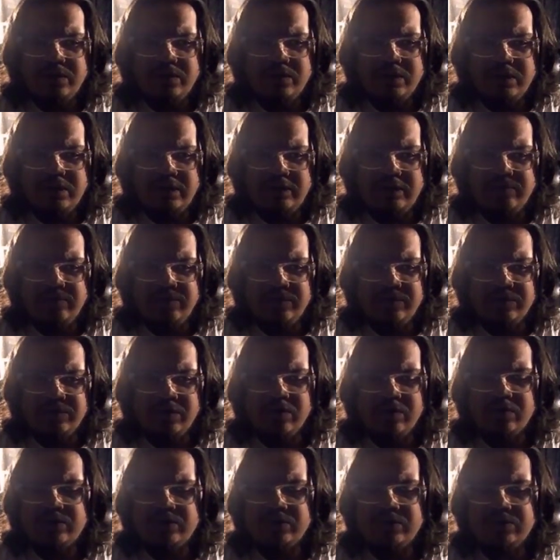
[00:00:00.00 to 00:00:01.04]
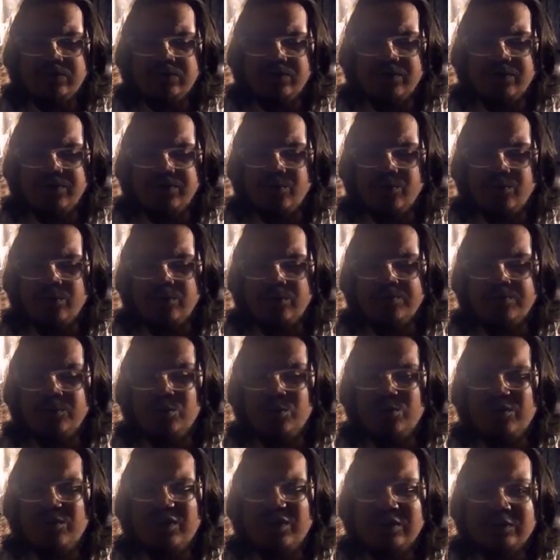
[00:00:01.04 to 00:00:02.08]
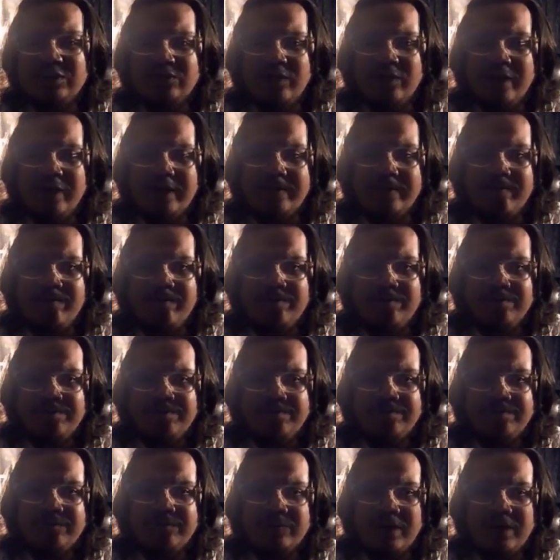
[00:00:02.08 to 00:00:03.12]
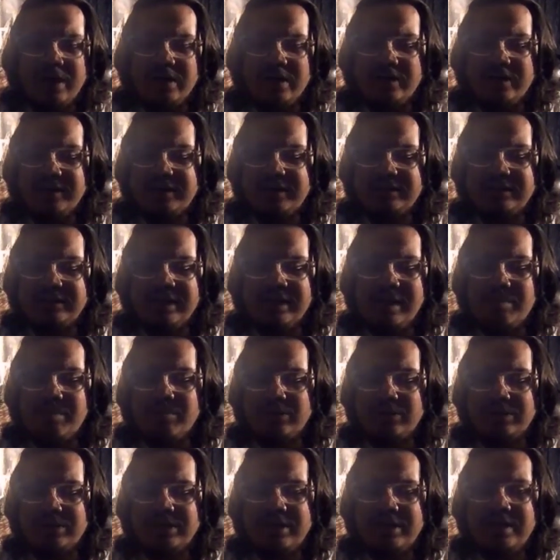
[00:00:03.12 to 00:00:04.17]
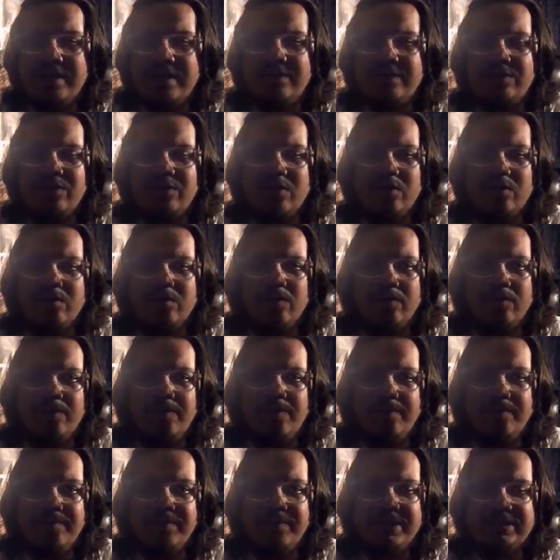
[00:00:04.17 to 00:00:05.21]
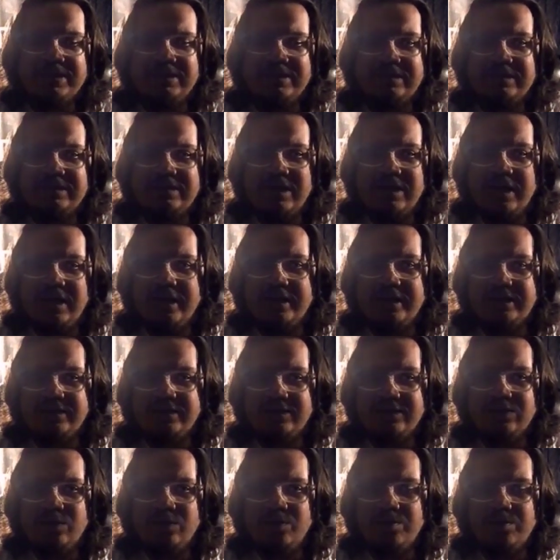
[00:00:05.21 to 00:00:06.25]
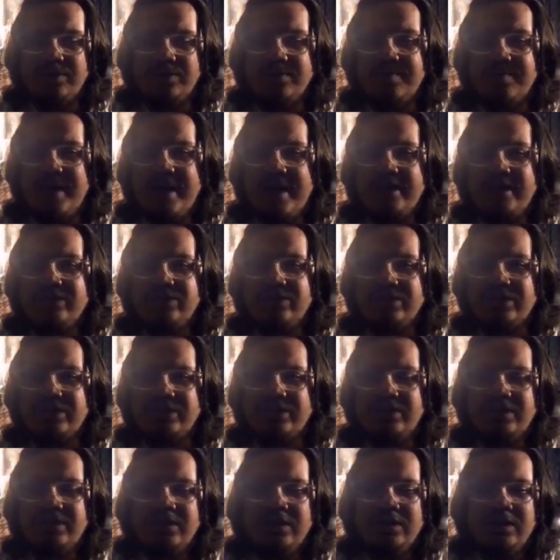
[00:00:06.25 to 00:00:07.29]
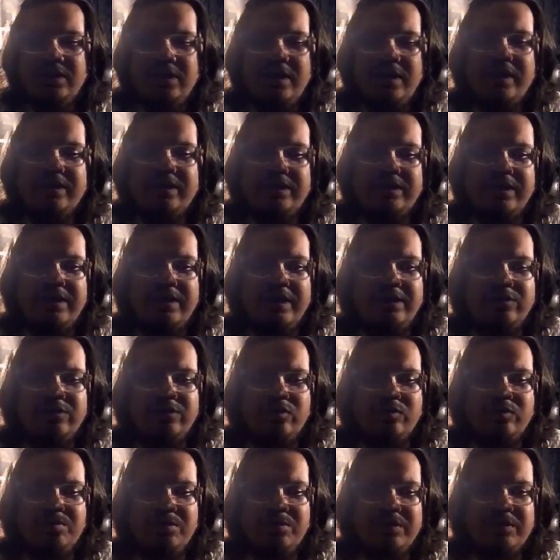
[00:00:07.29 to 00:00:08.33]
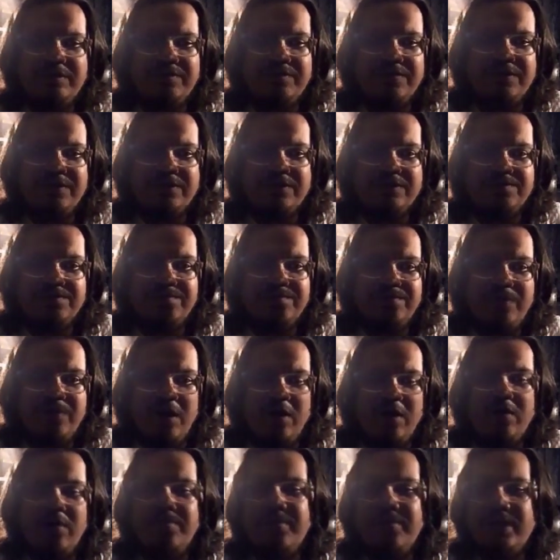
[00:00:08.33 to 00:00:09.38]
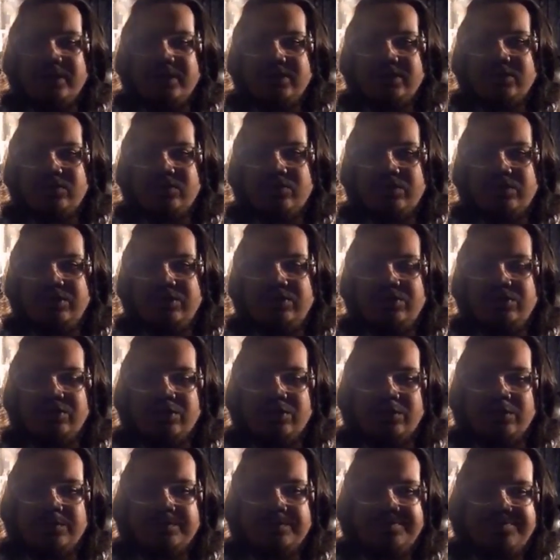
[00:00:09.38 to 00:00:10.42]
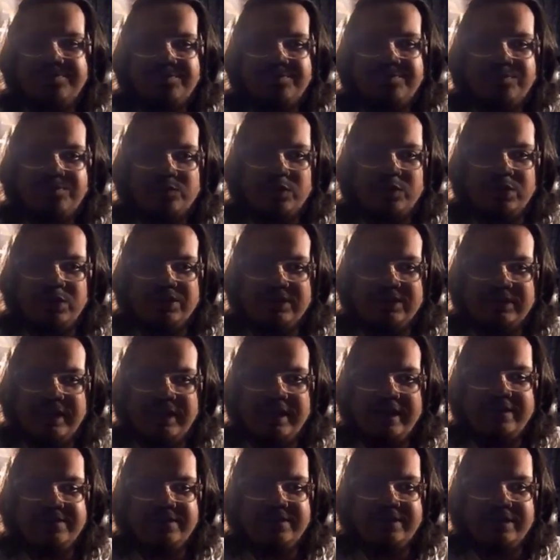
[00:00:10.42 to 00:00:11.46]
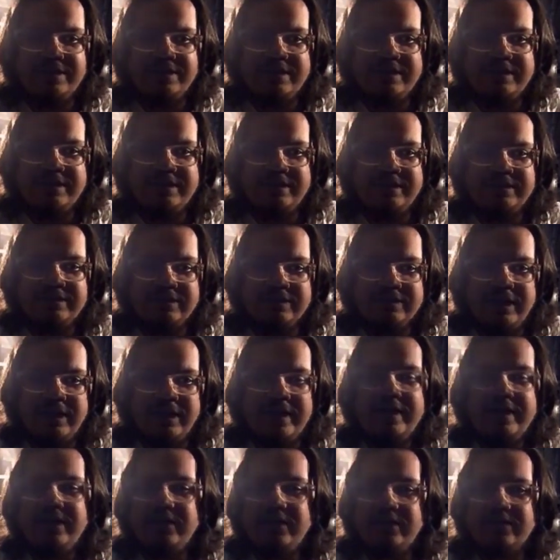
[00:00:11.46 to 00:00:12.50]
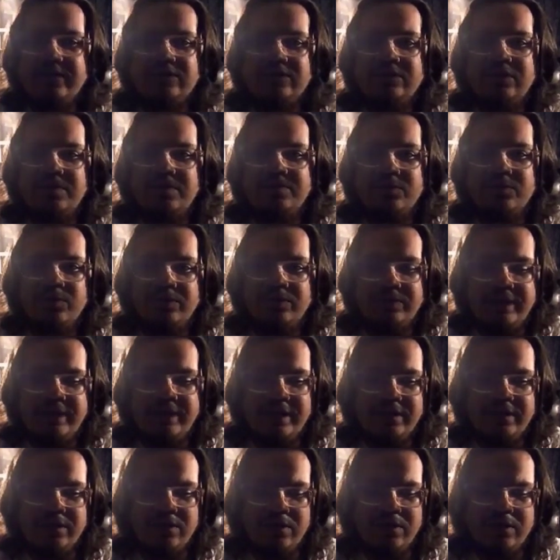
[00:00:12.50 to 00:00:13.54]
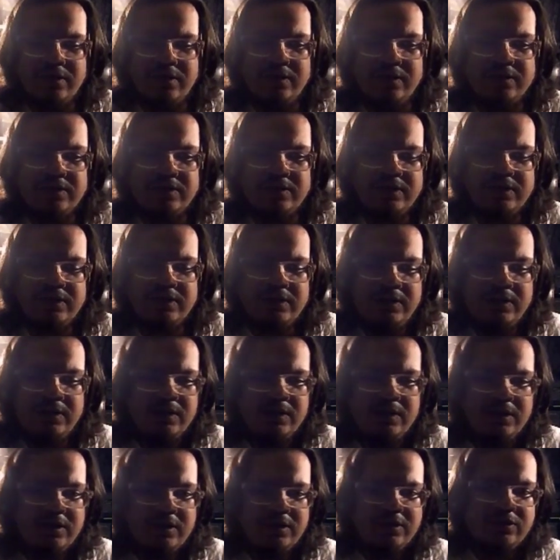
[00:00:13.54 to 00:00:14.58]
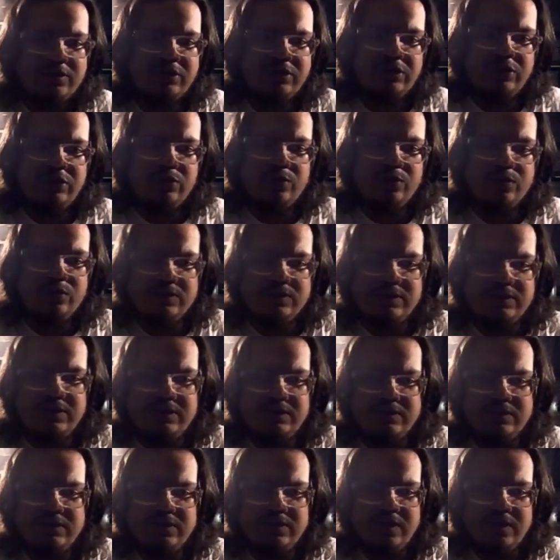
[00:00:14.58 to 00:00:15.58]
even going into the Thor movies, right, kind of like example again, mixing science with magic. And again, I do believe this Hermex creature entity is an alien of some sort that learned to use these